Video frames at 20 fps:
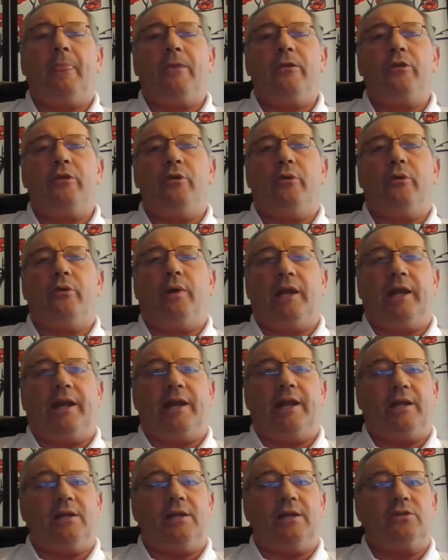your
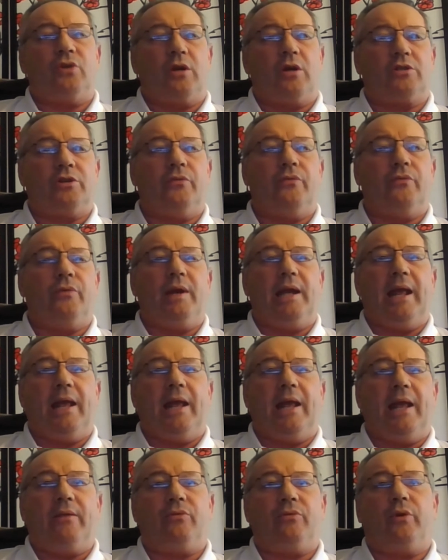related instruction
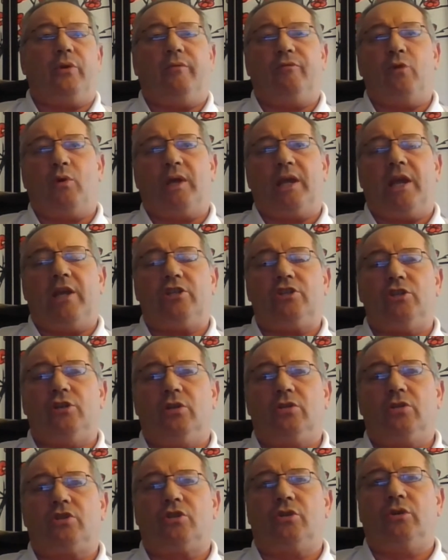relayed through a
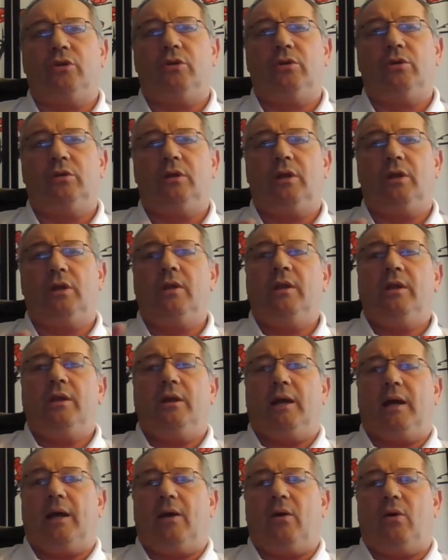vocational school,
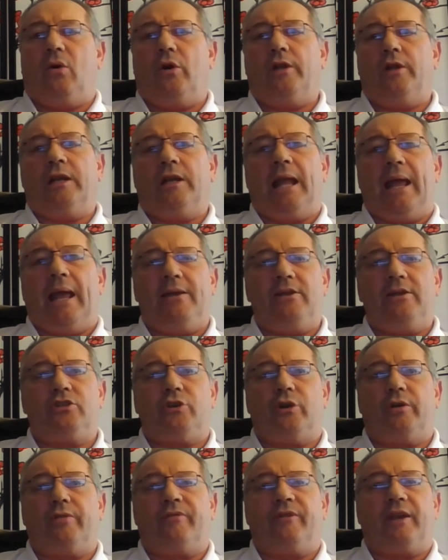online
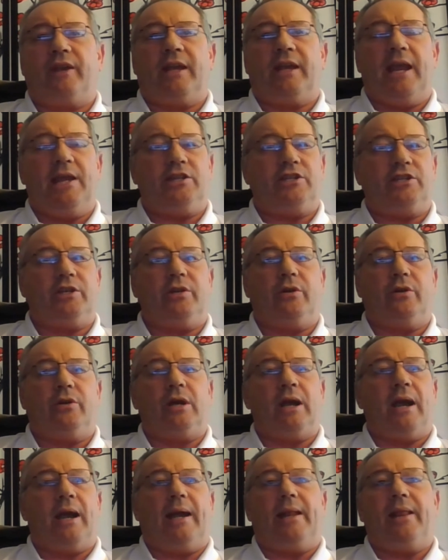certification,
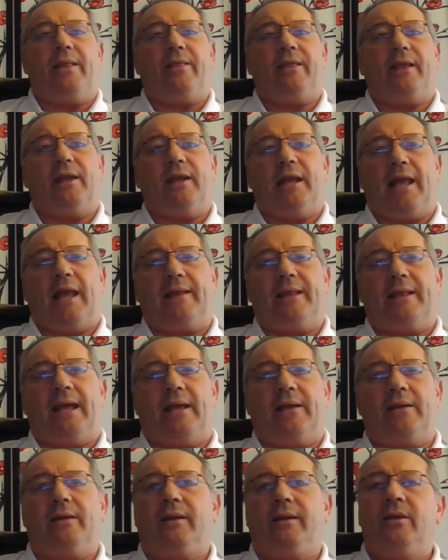or anything like
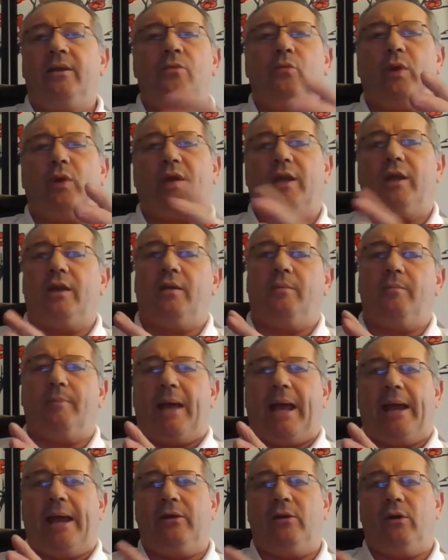that, we can
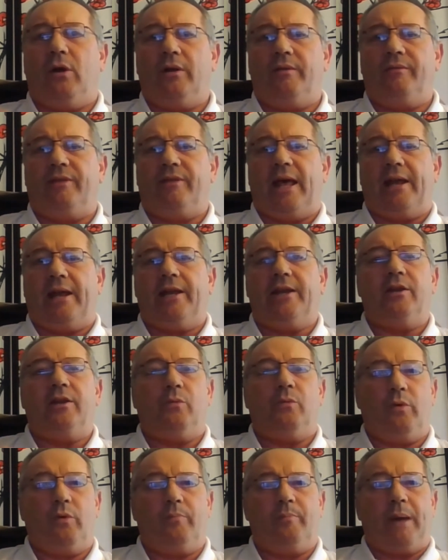combine all of that into
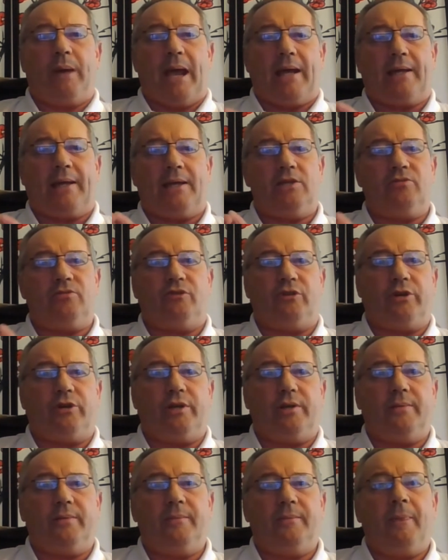one package for you.